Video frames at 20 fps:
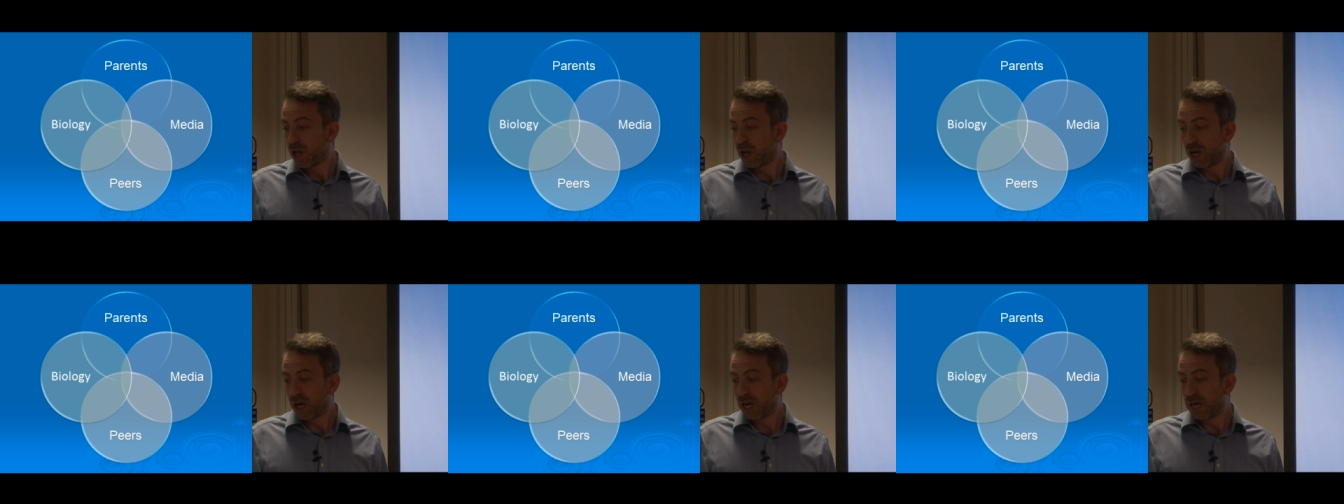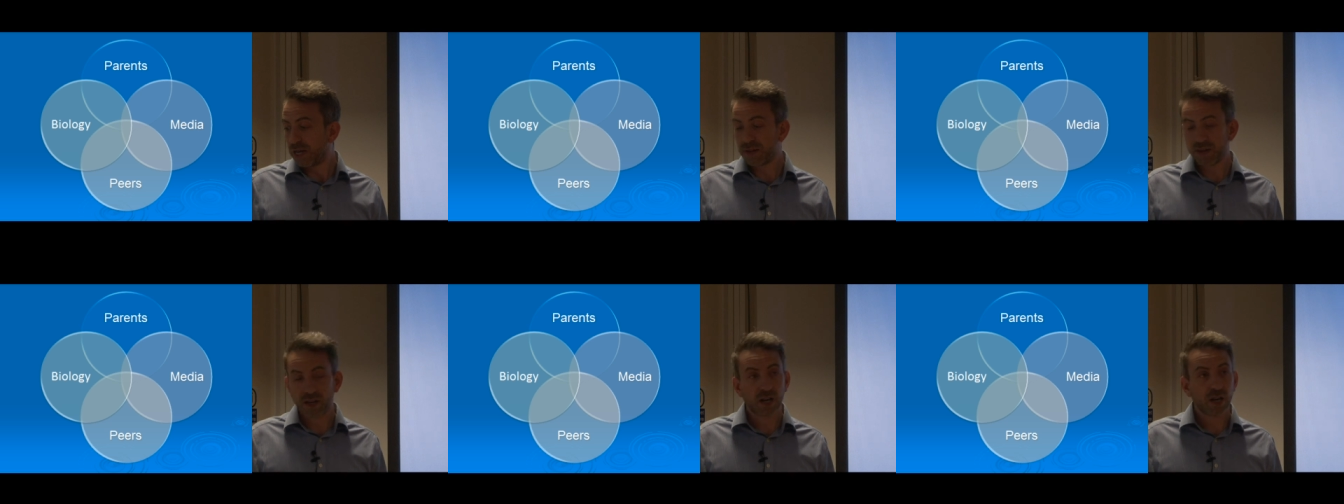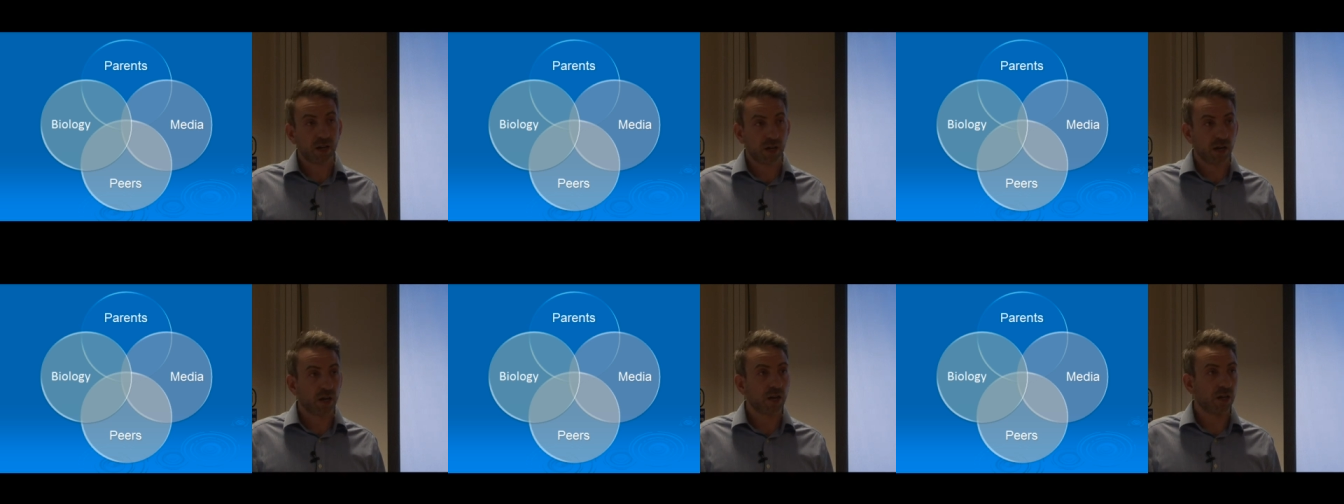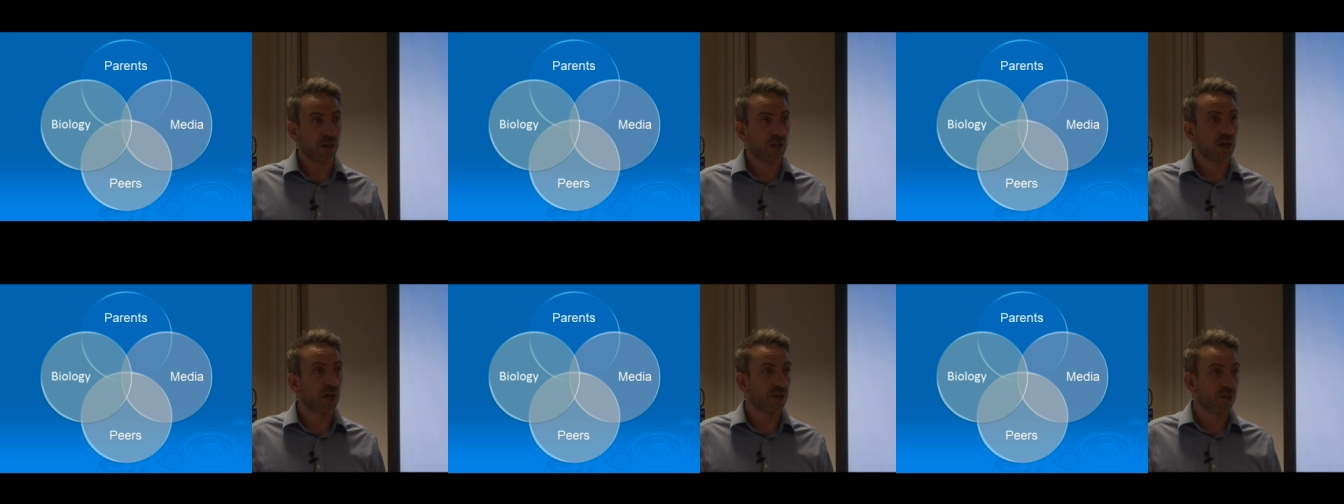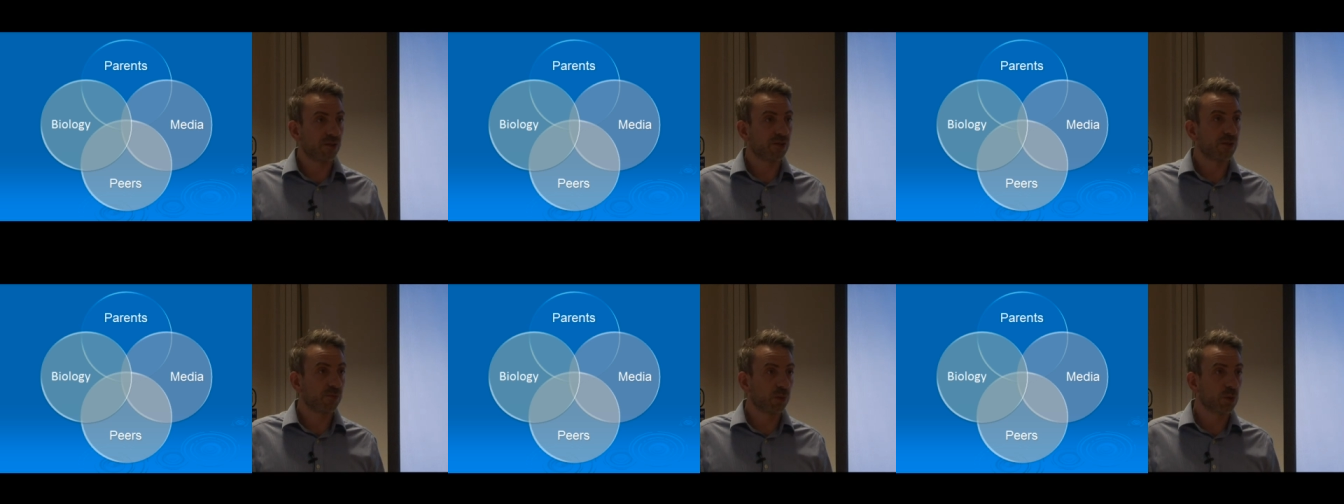and other
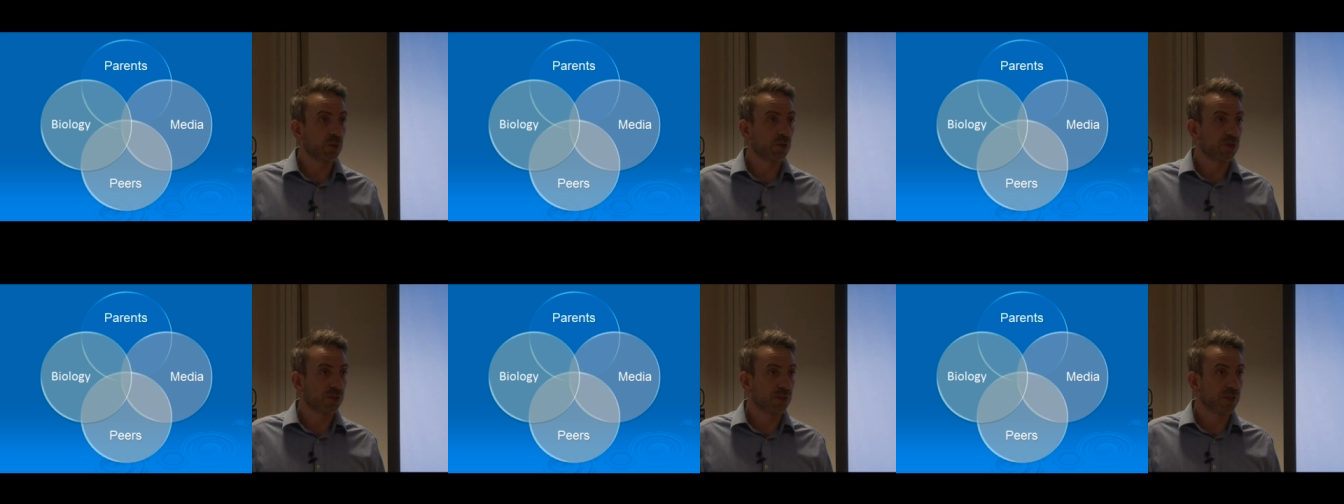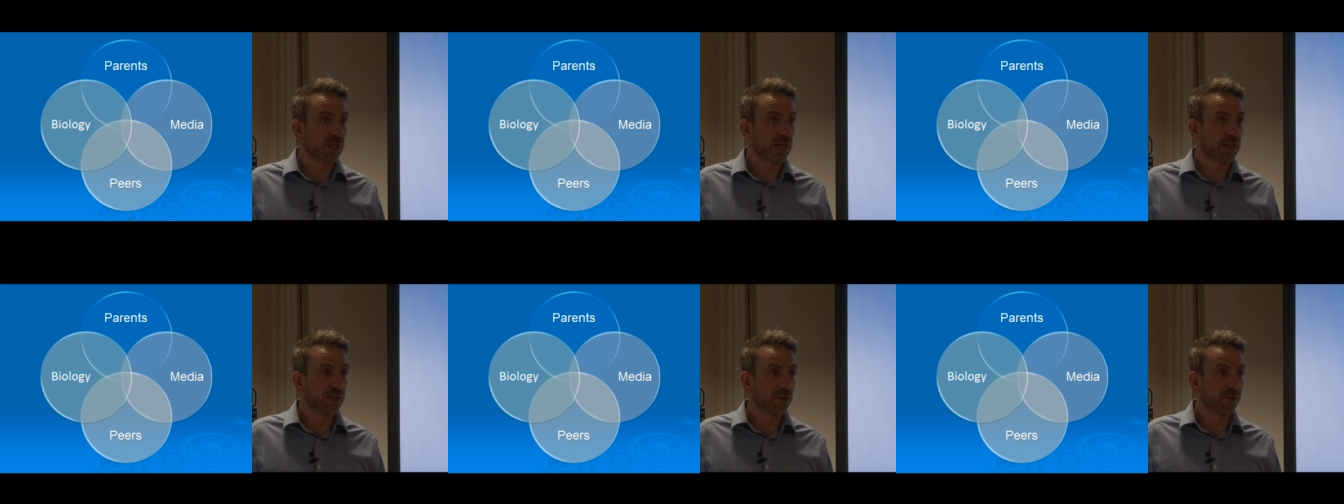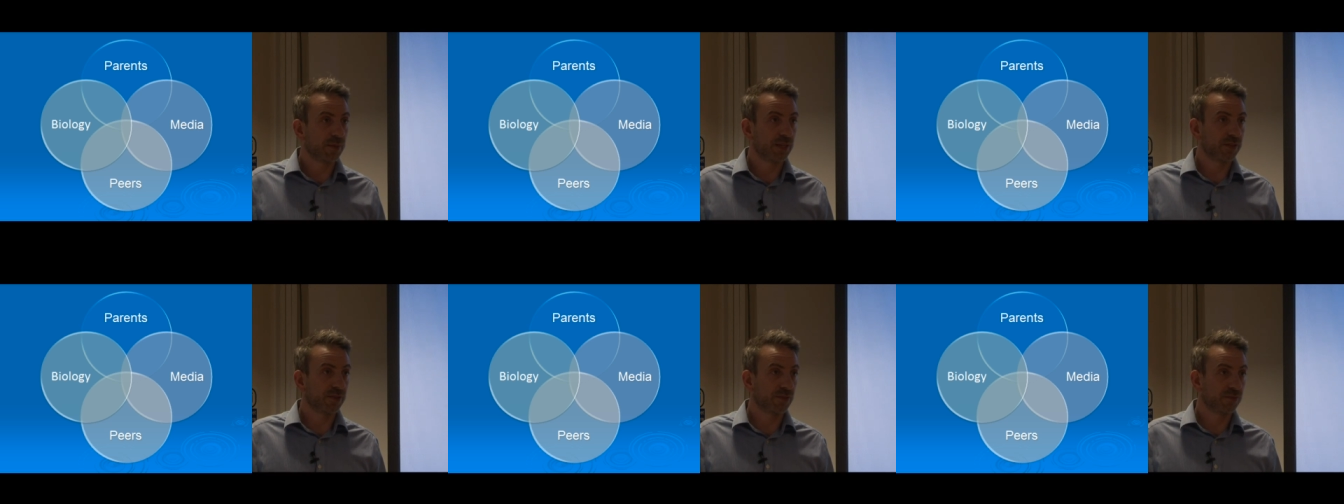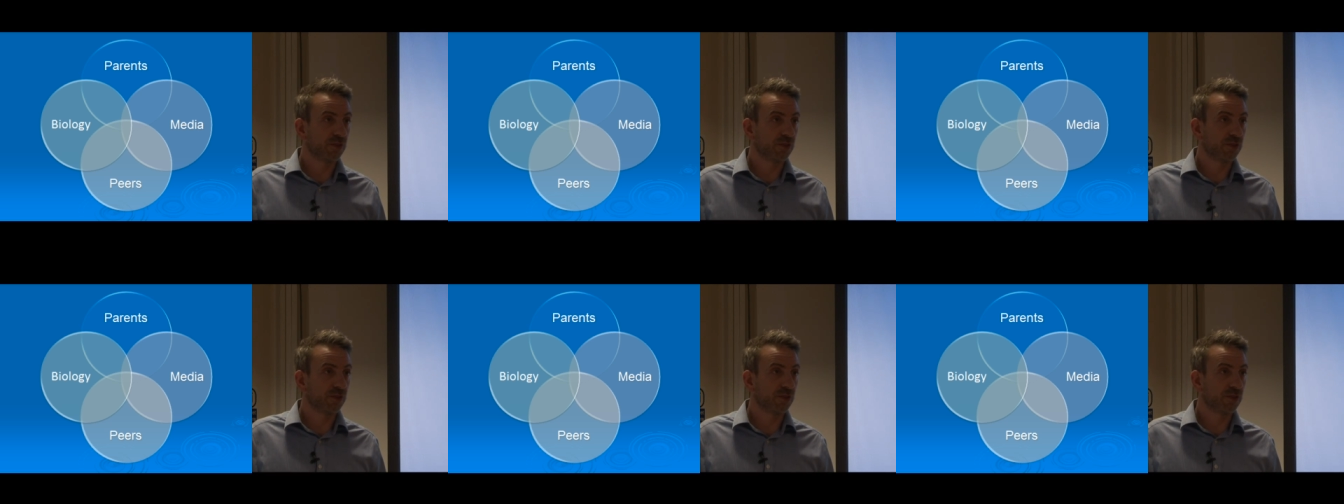important aspects of